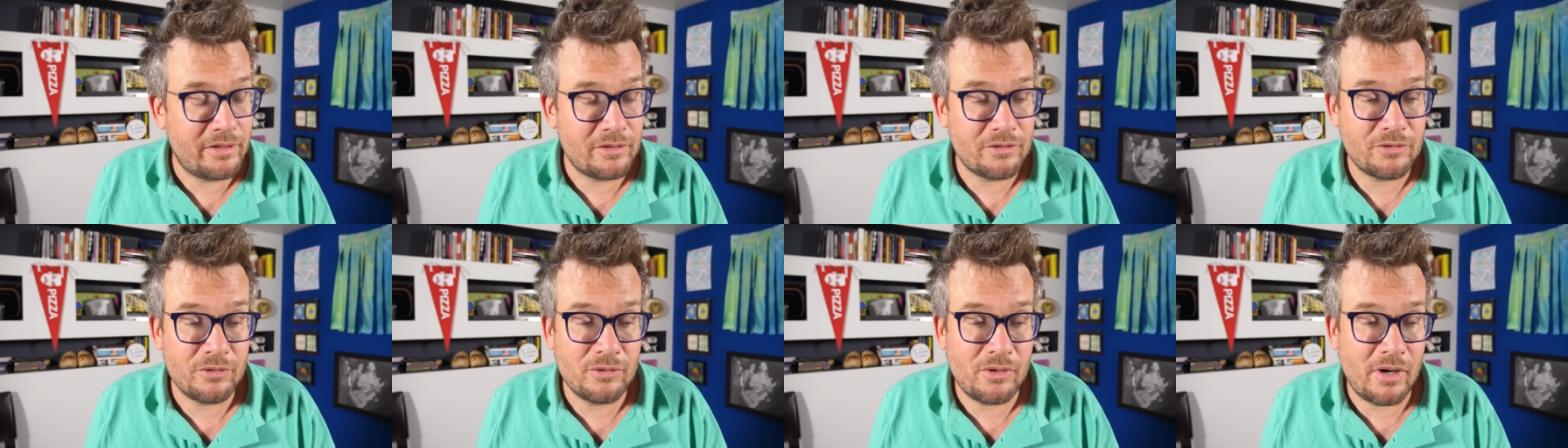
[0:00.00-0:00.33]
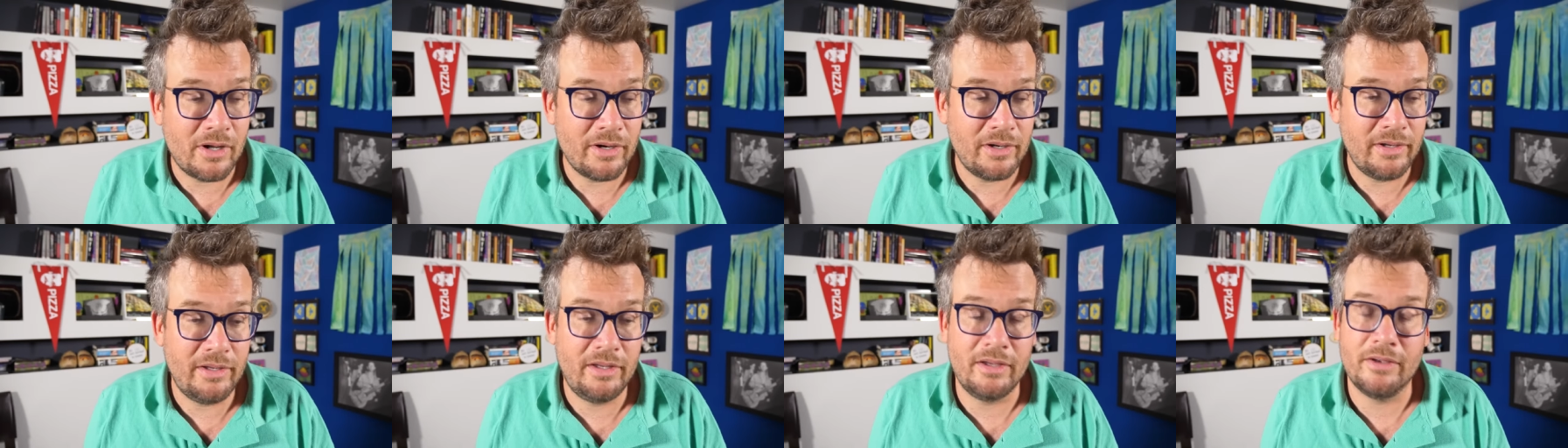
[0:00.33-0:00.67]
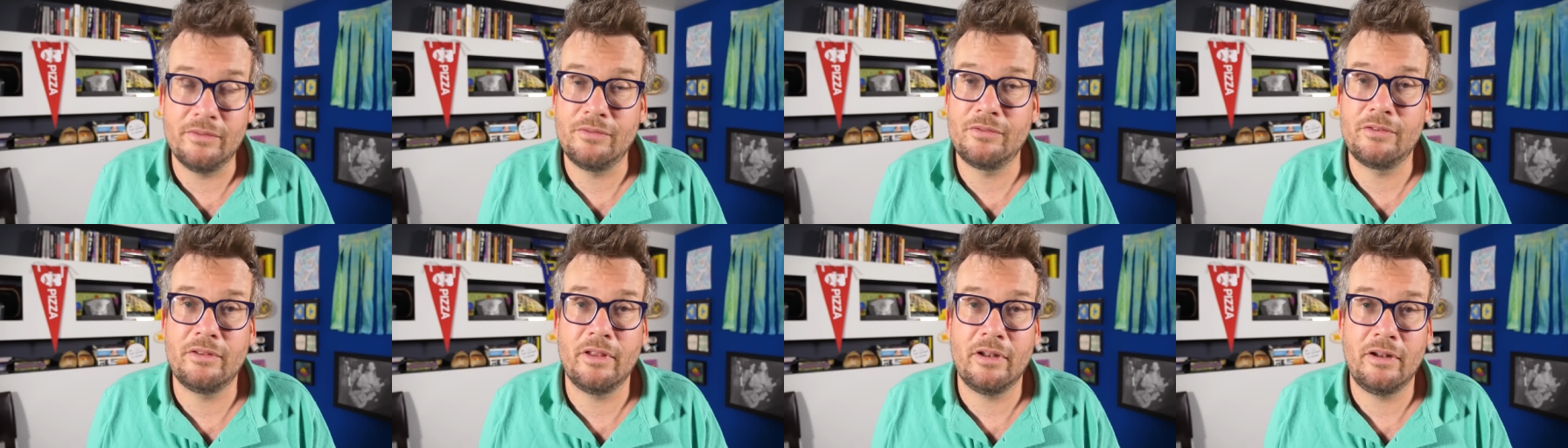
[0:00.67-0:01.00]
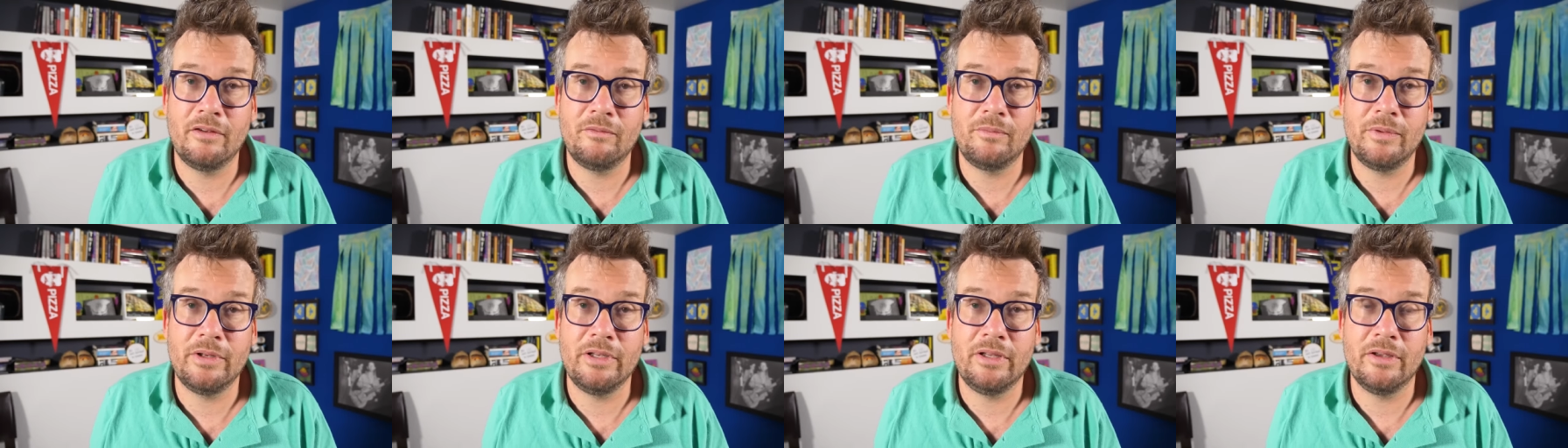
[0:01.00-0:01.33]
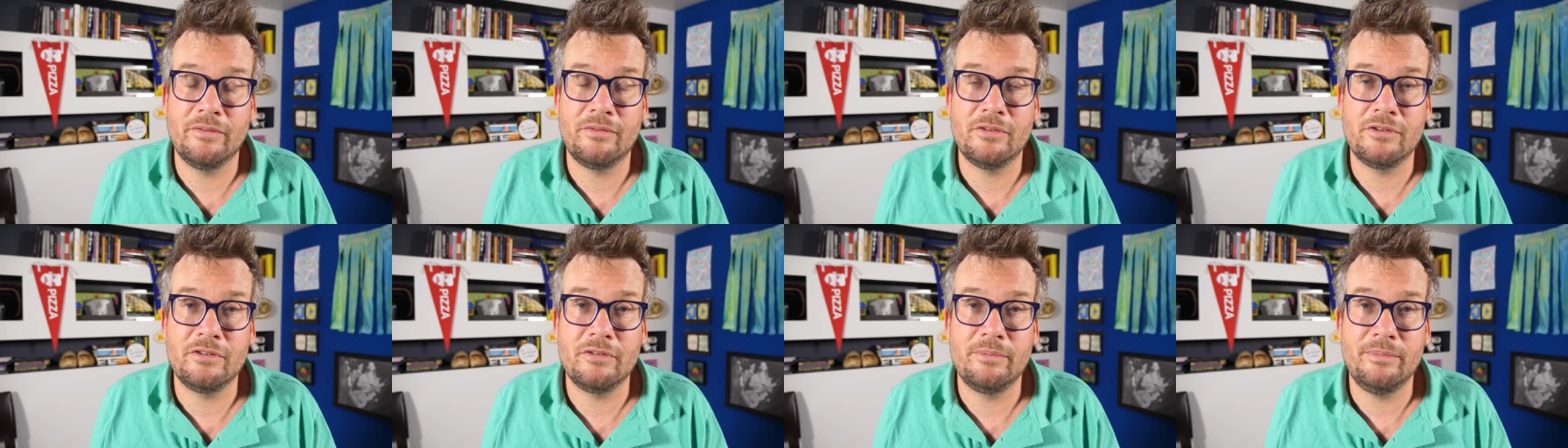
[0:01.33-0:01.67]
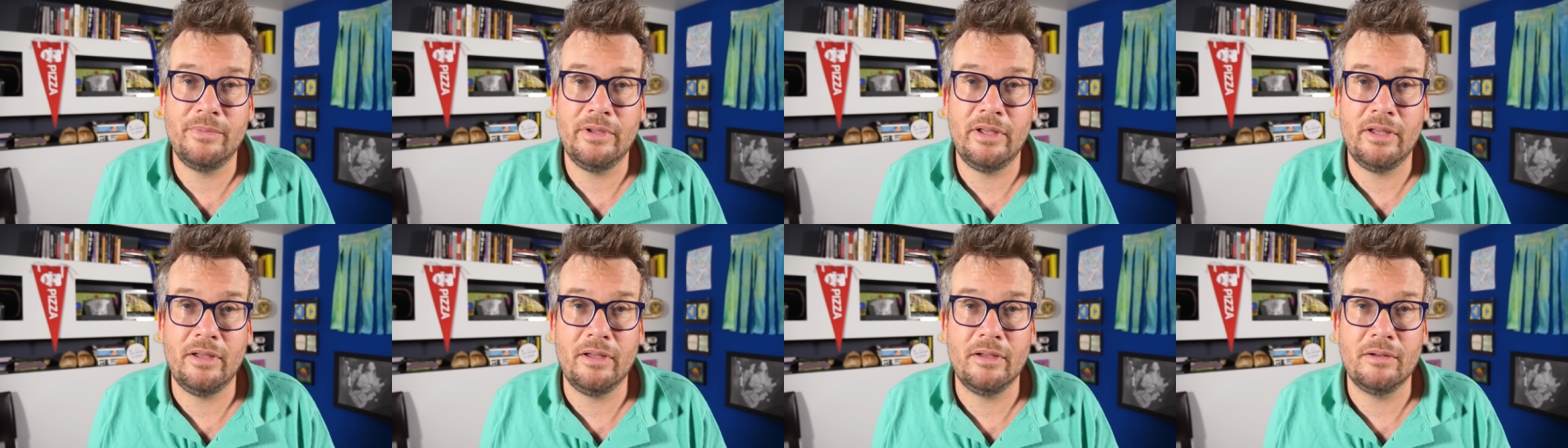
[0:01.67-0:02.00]
There's a lot of gifts that have been given to
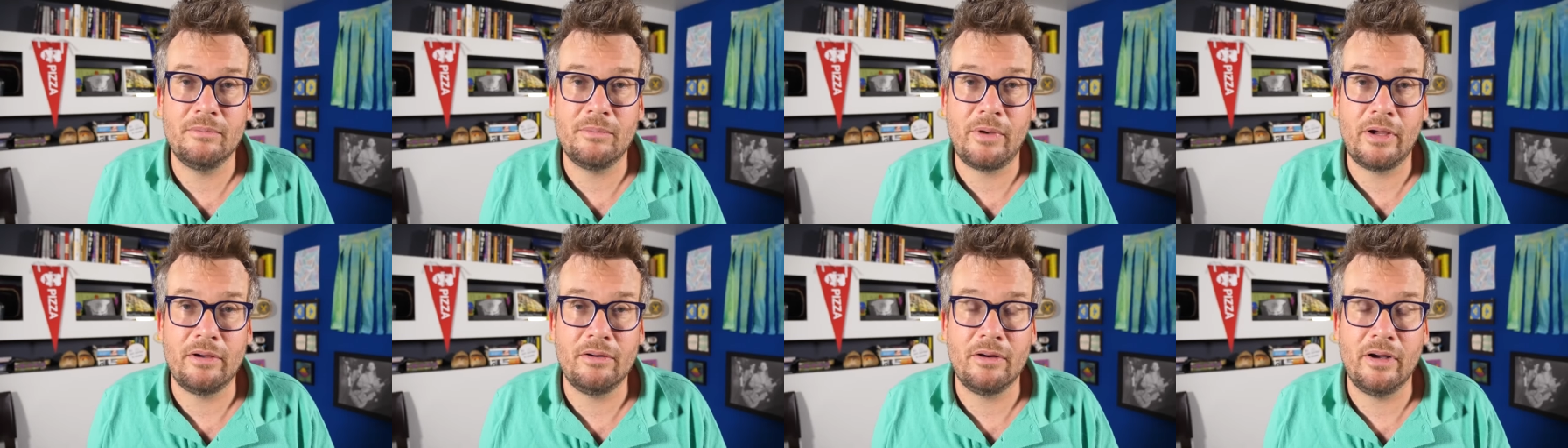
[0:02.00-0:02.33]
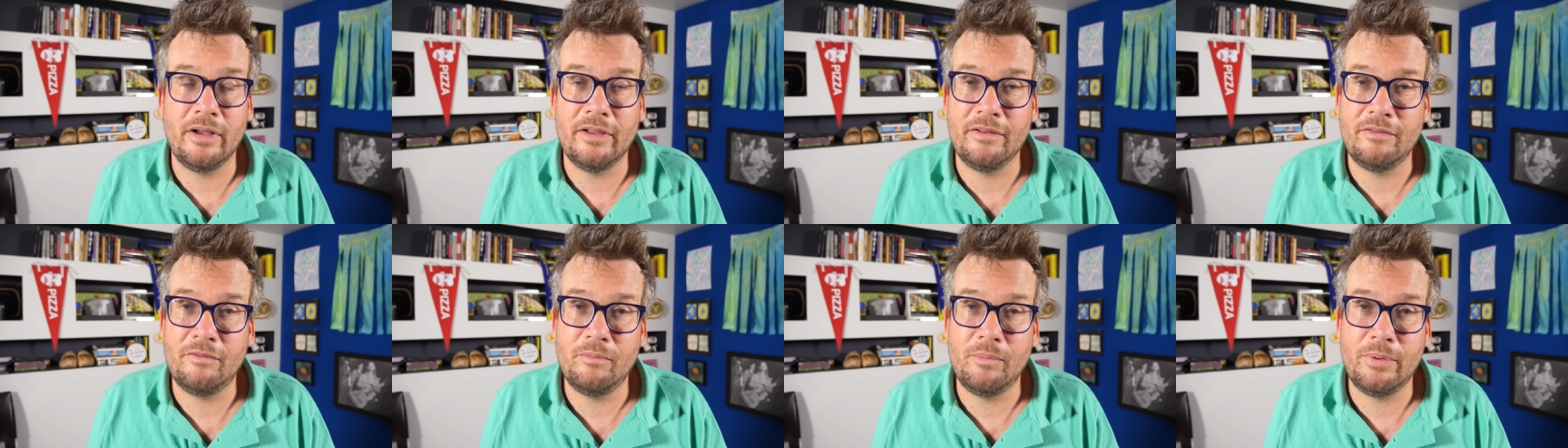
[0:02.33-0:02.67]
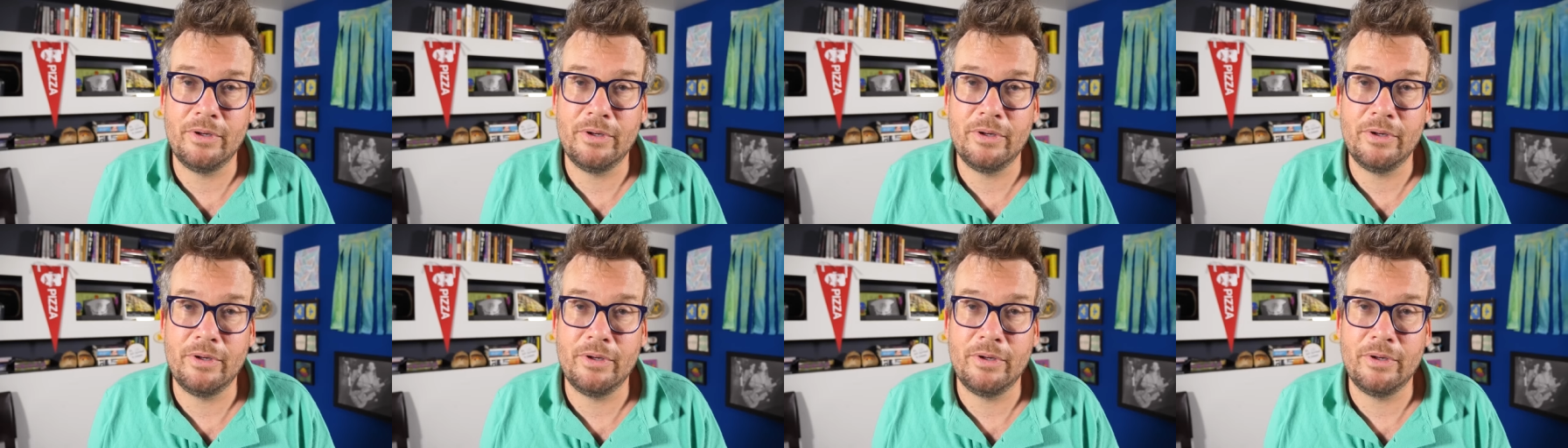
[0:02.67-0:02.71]
me in my life,